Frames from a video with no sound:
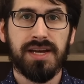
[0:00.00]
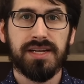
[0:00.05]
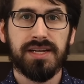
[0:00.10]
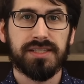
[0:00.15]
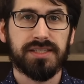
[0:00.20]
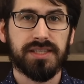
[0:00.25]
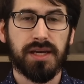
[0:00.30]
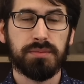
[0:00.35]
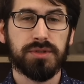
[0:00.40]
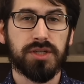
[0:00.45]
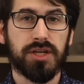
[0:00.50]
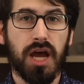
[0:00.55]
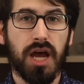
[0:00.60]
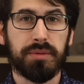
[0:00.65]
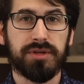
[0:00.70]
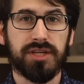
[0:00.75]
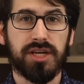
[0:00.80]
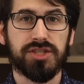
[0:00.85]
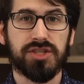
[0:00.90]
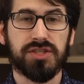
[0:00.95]
Some
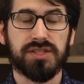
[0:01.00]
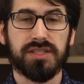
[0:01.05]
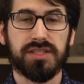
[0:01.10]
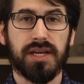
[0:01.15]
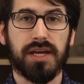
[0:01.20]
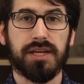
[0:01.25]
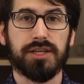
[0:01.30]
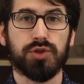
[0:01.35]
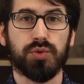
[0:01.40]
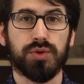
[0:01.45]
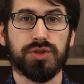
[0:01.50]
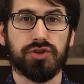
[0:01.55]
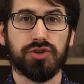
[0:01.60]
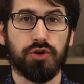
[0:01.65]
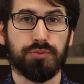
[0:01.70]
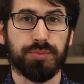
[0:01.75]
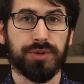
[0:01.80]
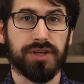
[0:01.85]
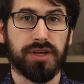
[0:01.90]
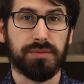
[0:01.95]
denominations tend to
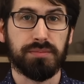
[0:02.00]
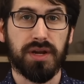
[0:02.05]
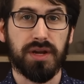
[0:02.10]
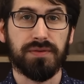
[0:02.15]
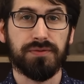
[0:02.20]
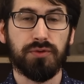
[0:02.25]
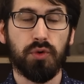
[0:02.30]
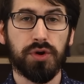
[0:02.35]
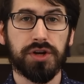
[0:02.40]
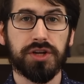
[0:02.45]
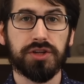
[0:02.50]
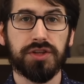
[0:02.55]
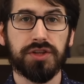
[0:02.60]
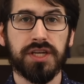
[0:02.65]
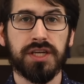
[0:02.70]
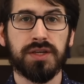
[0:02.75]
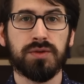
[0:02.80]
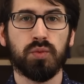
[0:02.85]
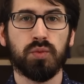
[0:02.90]
interpret him metaphorically,